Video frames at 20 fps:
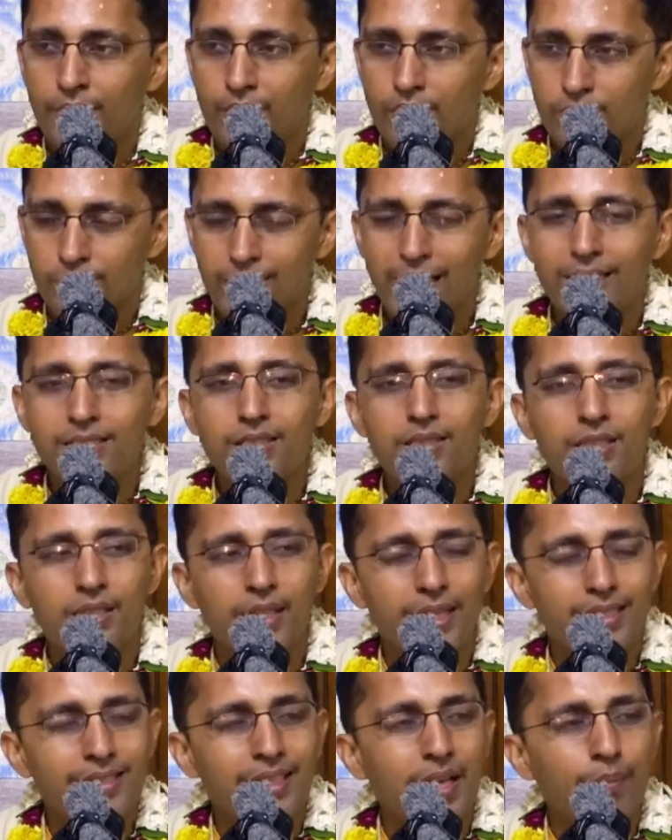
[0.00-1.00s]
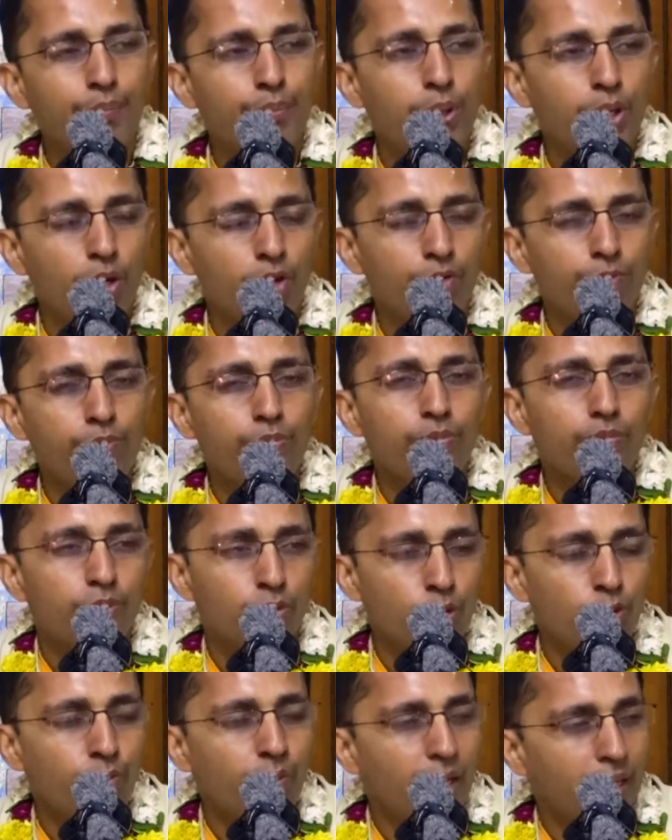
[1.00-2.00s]
So that's the example of
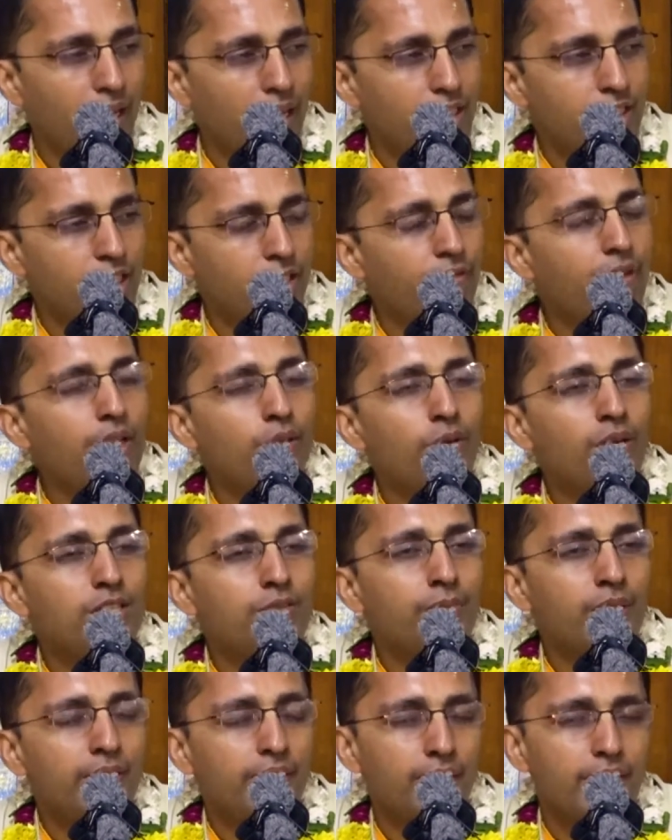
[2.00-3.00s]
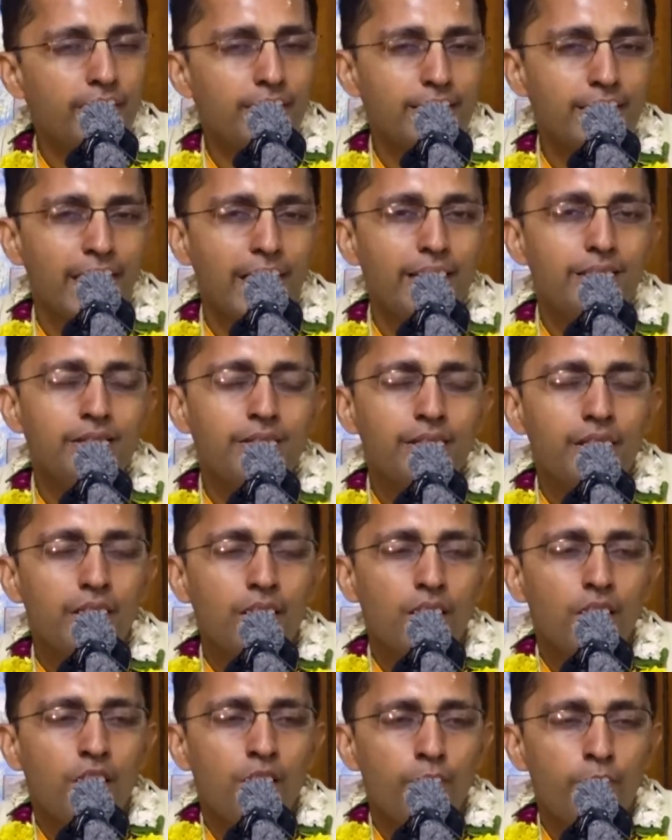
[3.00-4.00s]
Dhruv Maharaj. Even though he has material desires,
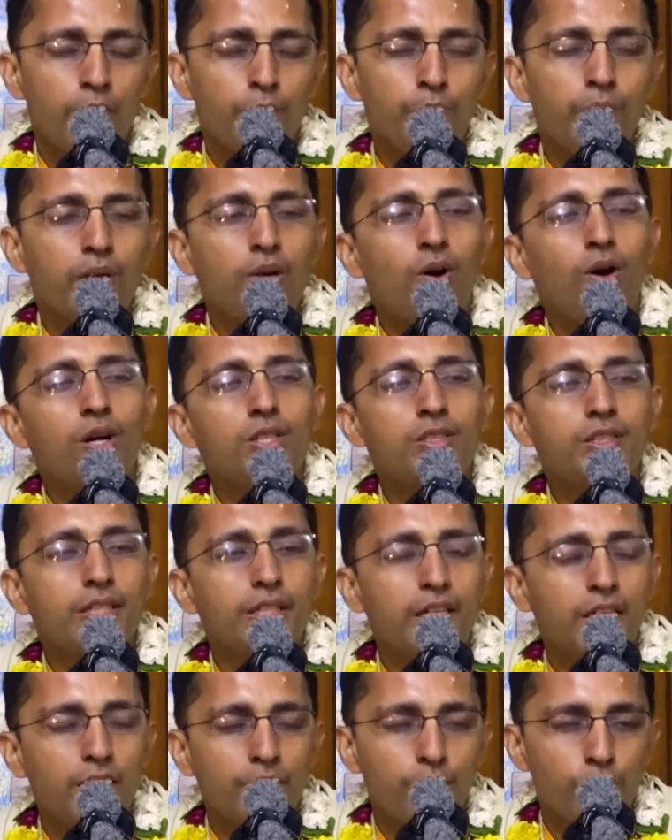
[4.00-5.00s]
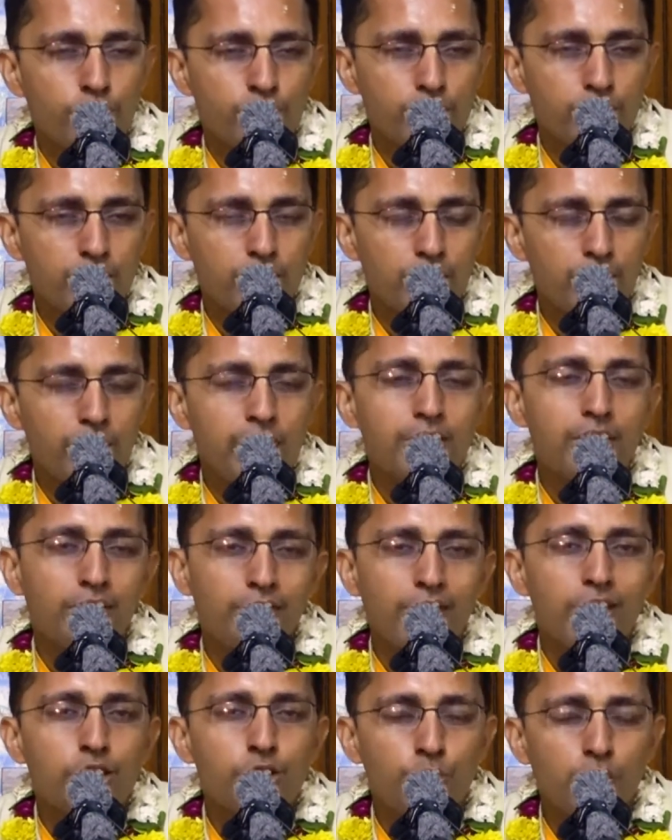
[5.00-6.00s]
but because he did devotional service,
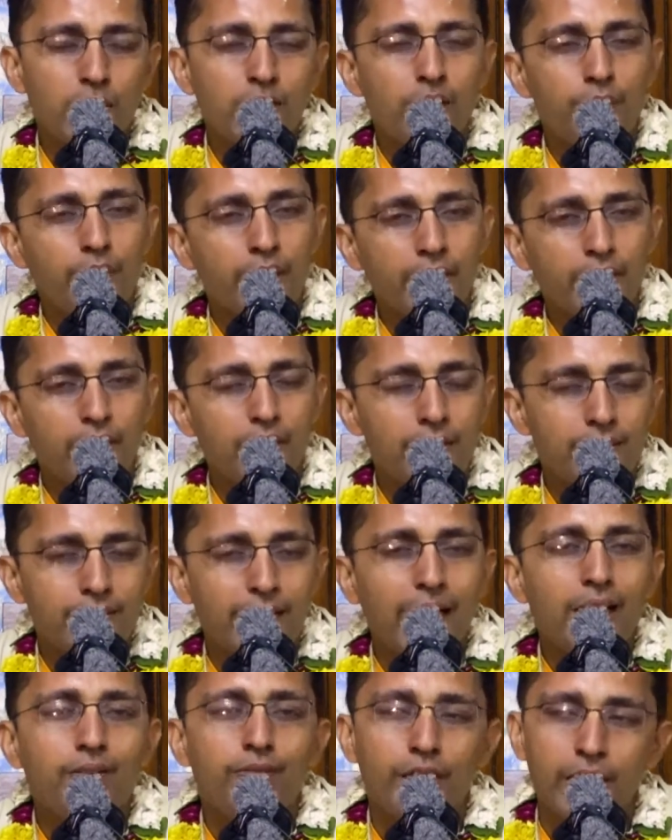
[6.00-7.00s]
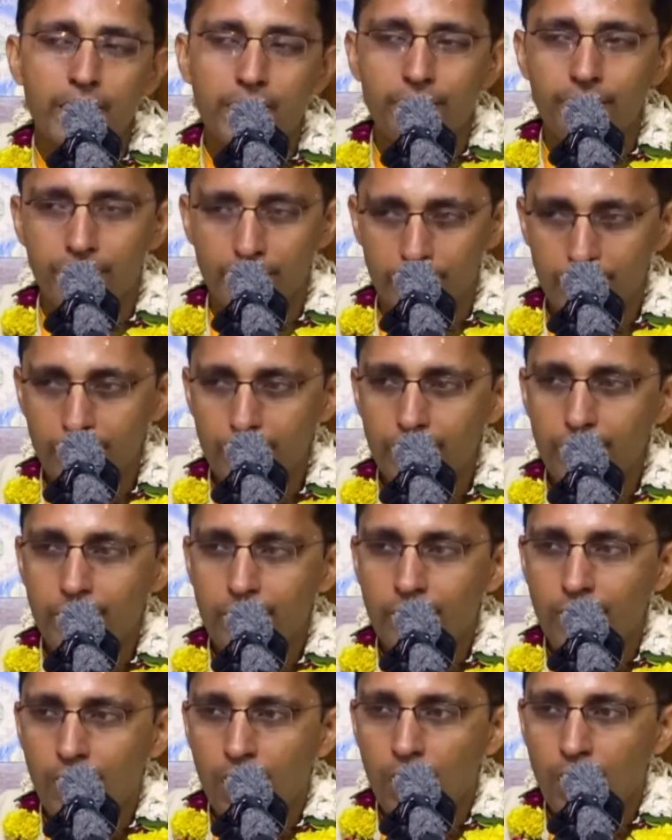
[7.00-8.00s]
eventually the material desire went away.
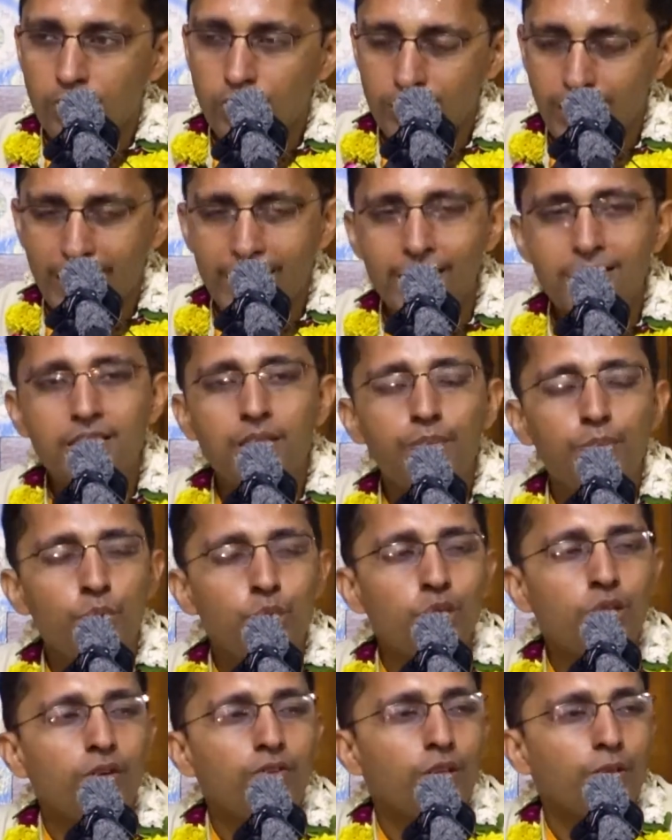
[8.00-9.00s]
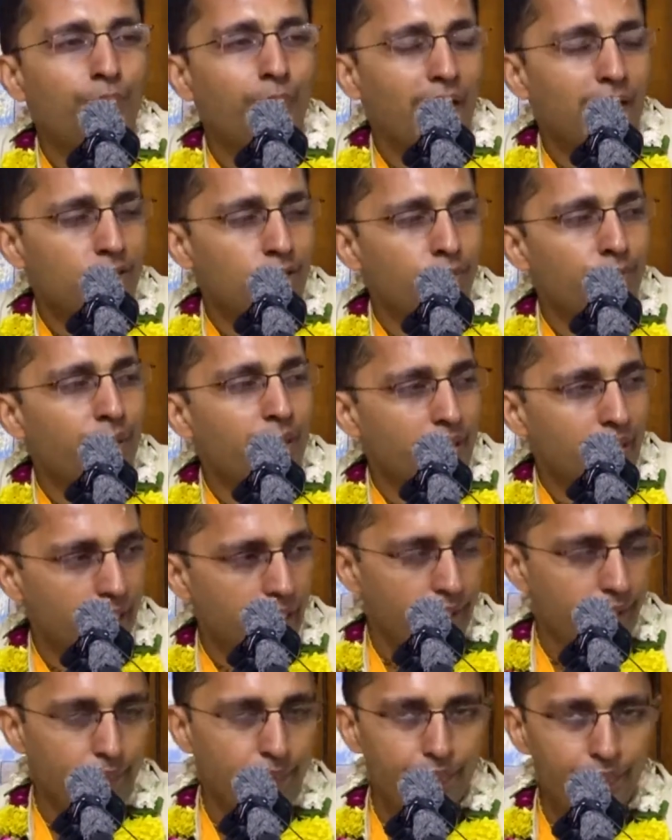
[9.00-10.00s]
So that is the beauty of the process of bhakti.